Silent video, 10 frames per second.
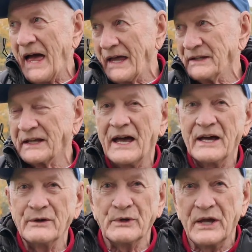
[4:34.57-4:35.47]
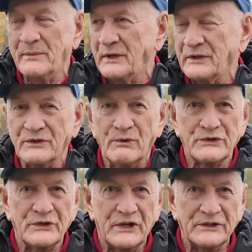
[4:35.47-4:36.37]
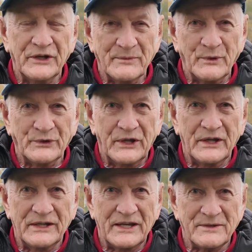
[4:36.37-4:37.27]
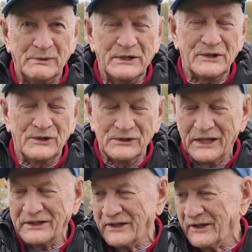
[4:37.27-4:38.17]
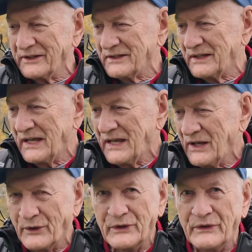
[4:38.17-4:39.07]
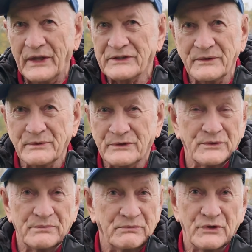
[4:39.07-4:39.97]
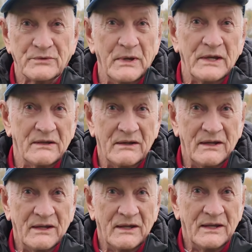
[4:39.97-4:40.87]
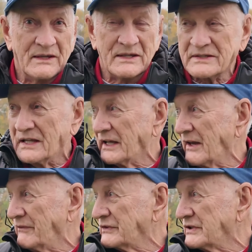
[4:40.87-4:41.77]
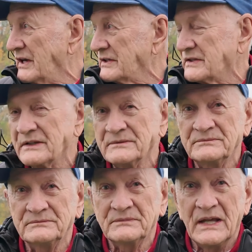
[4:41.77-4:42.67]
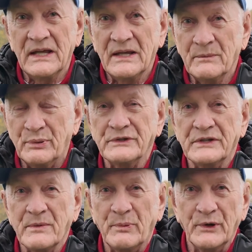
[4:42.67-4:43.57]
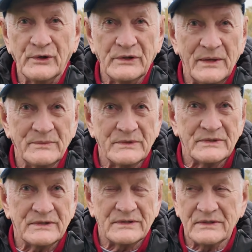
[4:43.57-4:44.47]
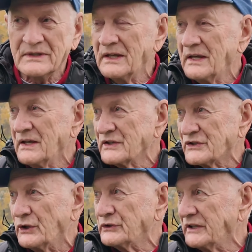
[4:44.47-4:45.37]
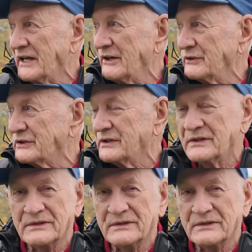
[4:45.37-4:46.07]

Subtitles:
and the guy who came in to wash the kit on a Monday, an ex-player called Glenn Knight. Other than that, it was just me. Selling advertising, printing the programmes, sorting out